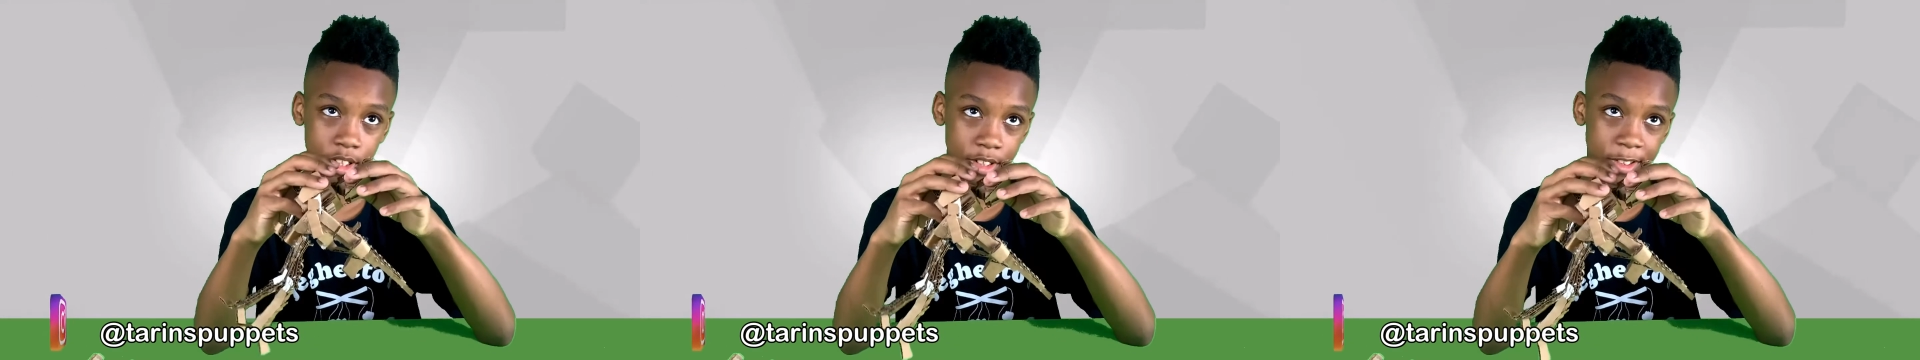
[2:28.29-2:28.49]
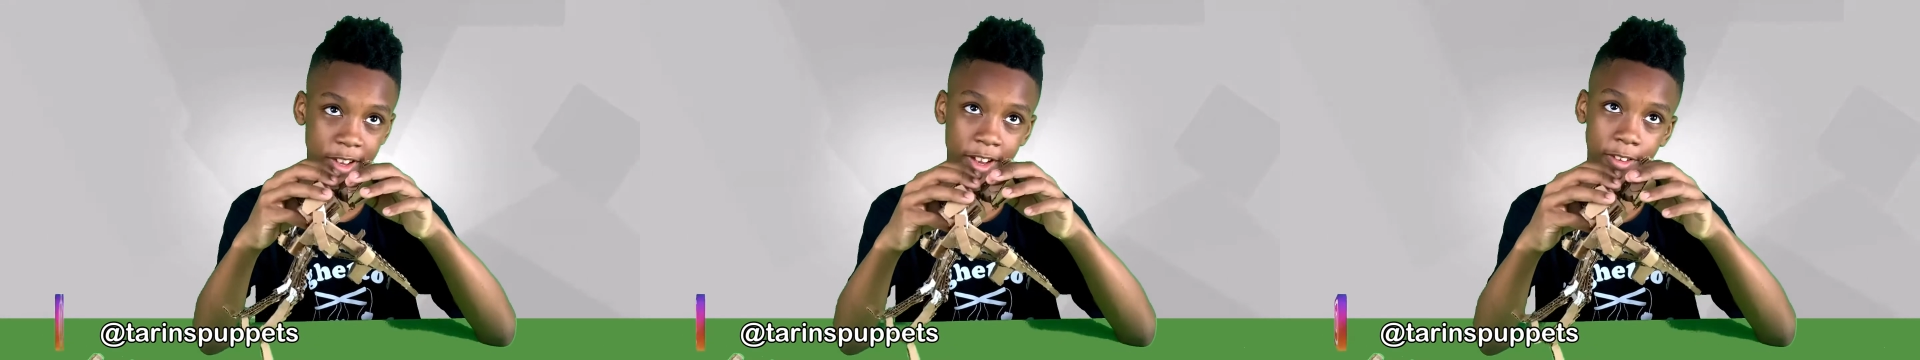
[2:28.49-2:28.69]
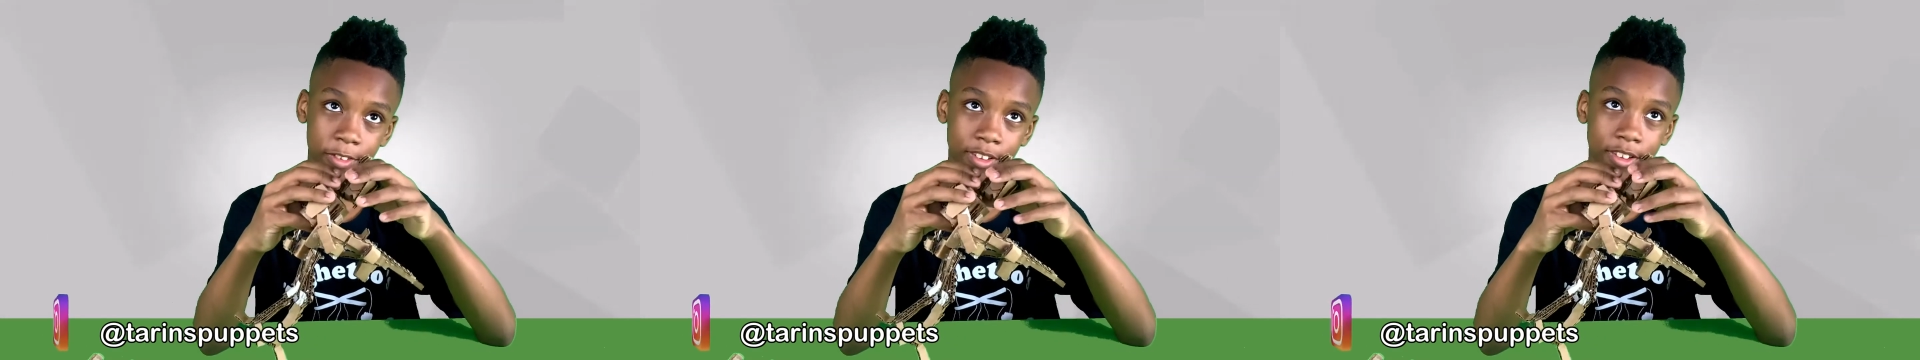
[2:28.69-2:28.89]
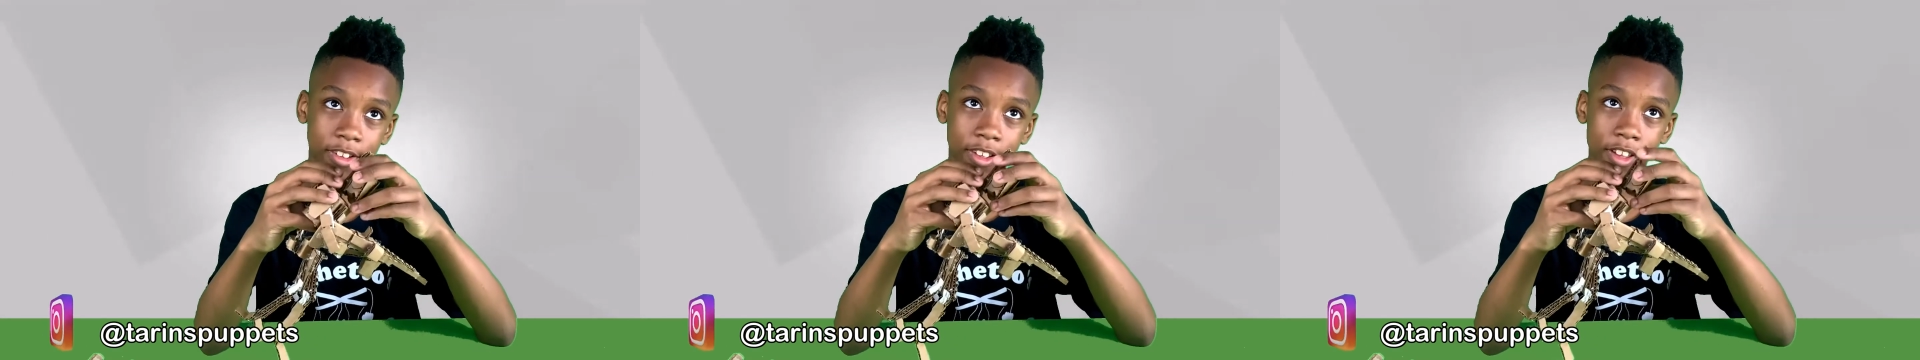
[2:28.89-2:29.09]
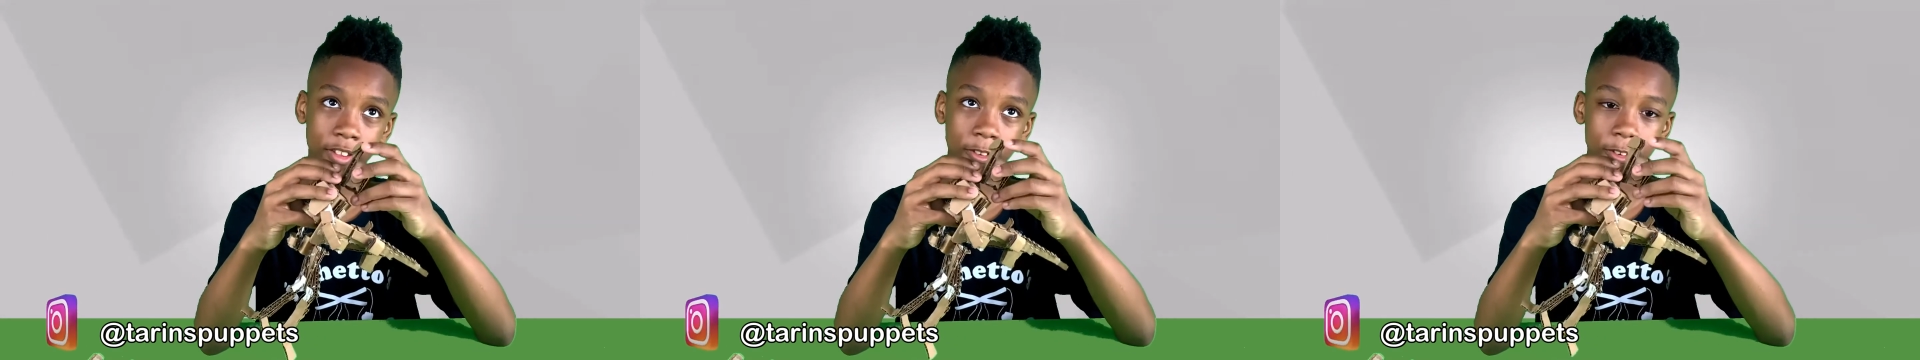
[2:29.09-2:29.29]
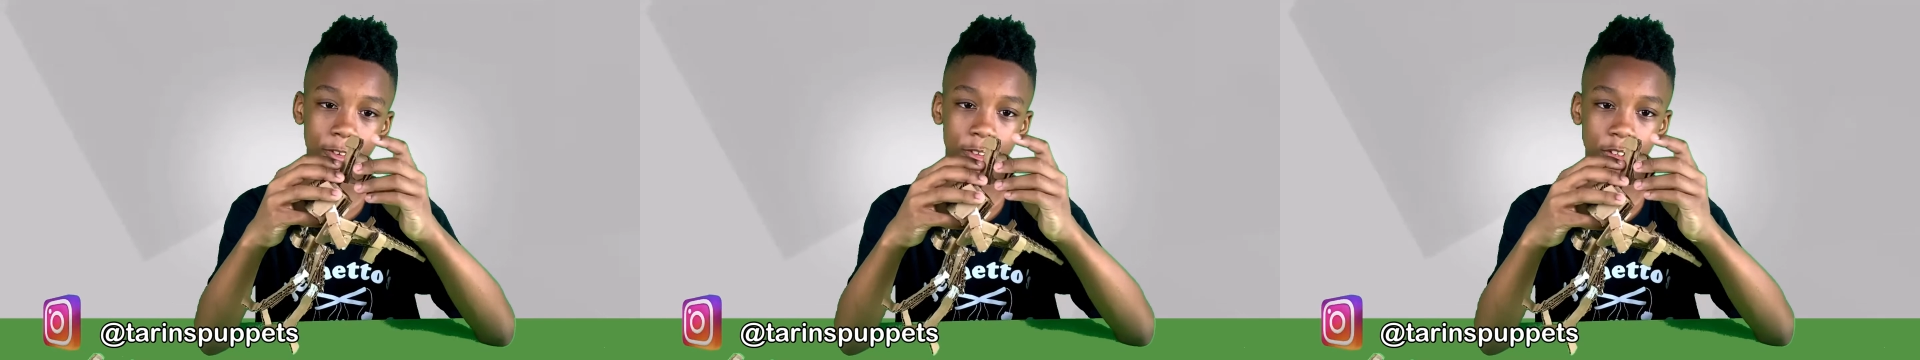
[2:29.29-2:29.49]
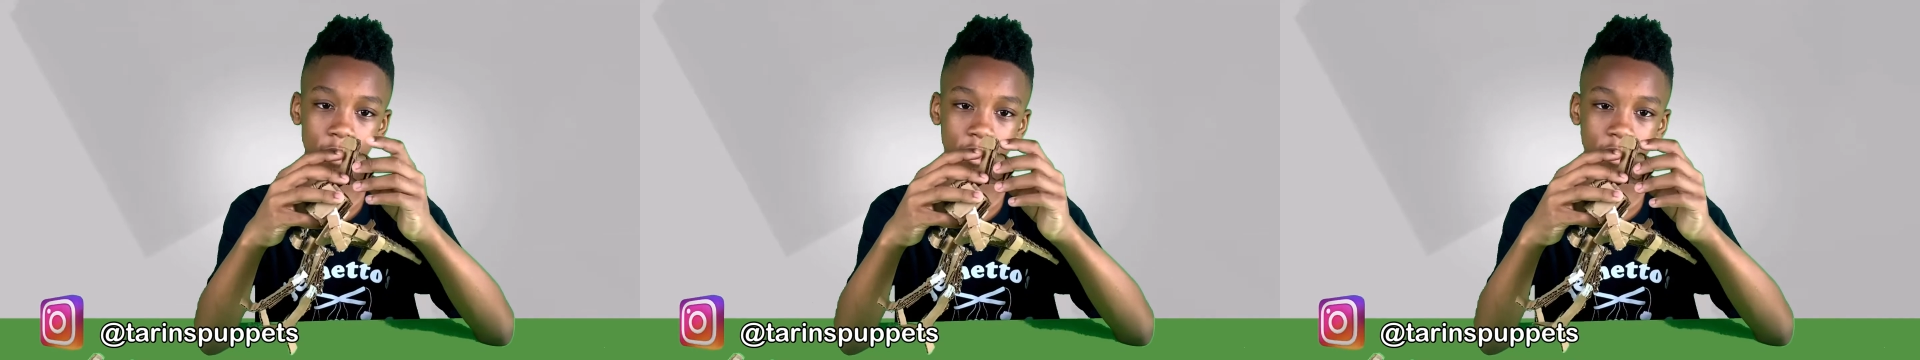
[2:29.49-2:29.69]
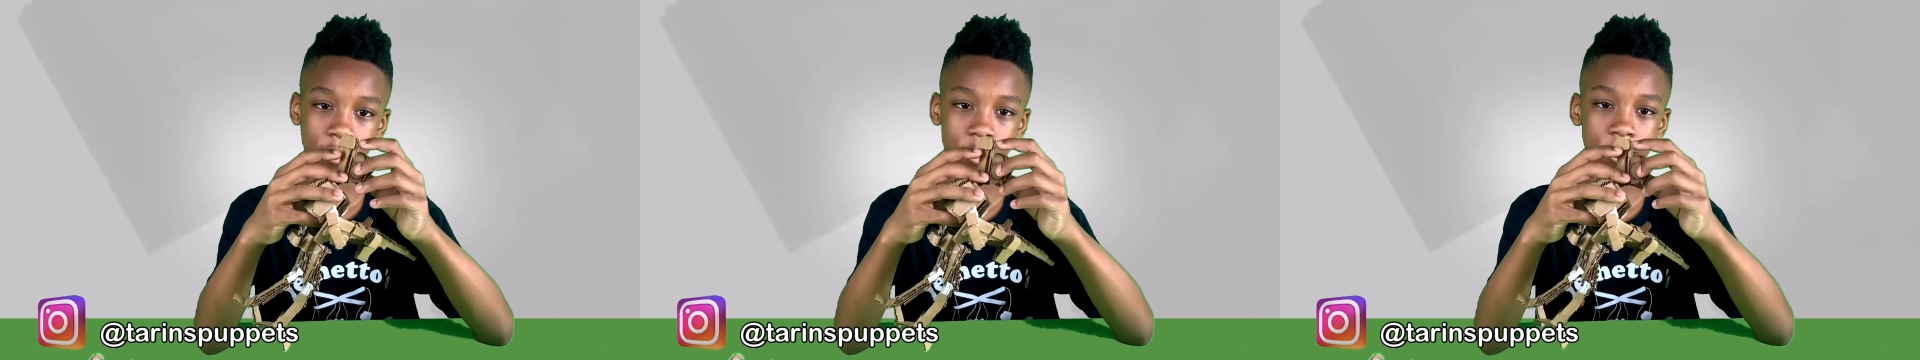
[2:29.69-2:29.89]
tightly together so they
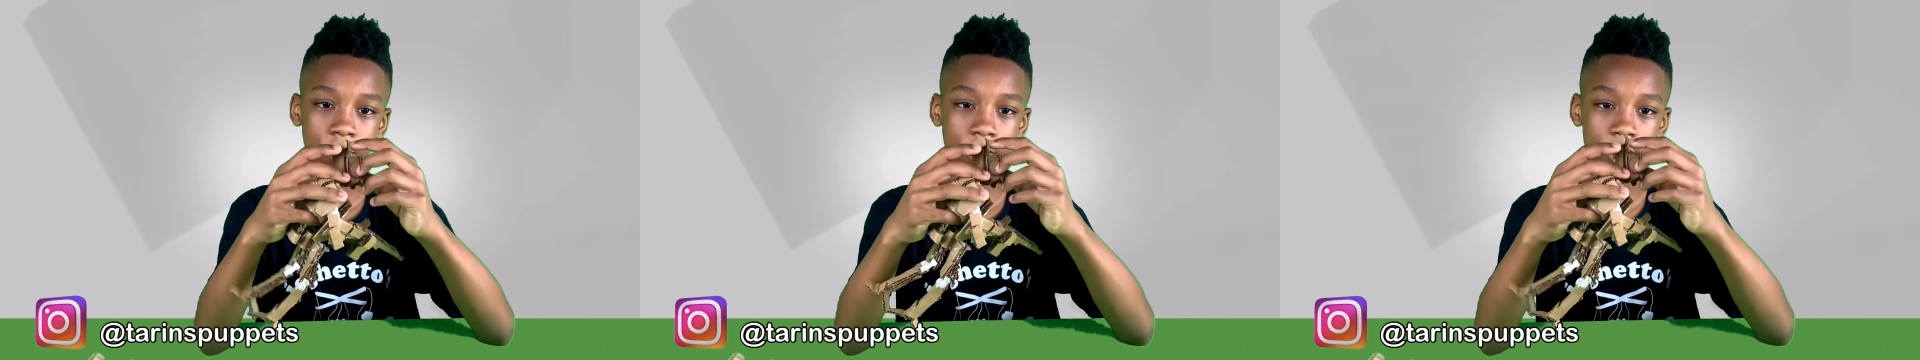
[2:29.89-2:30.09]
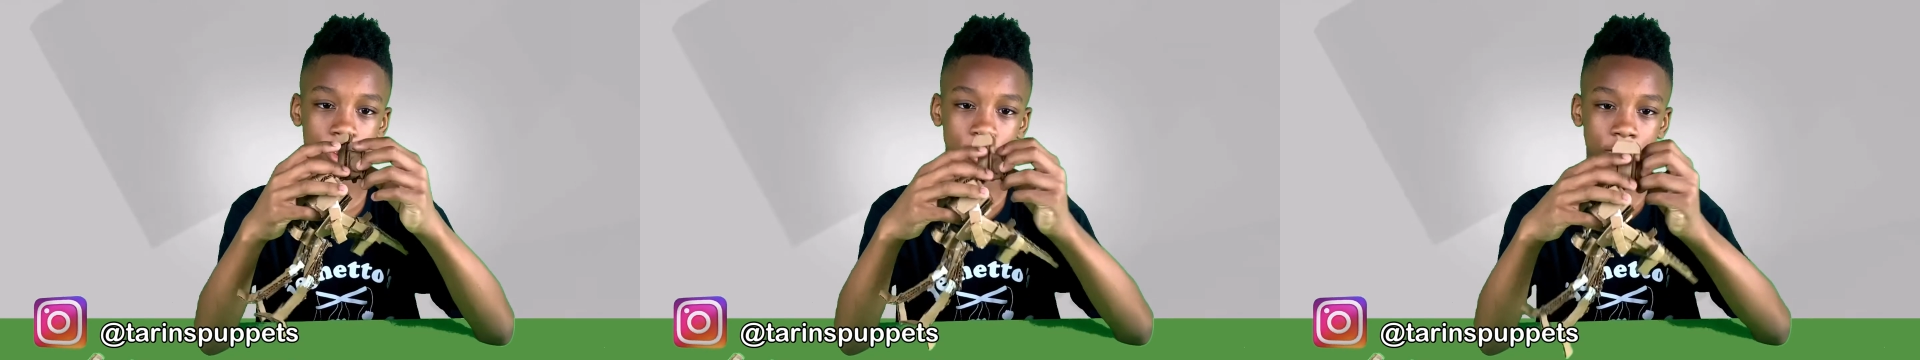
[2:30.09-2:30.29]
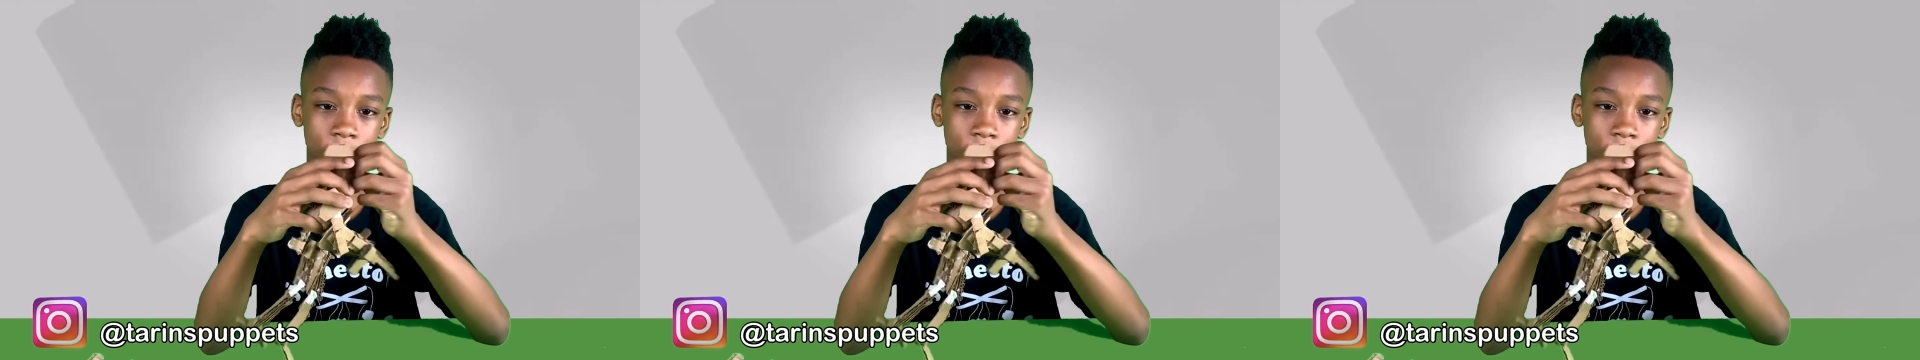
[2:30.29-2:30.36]
can stay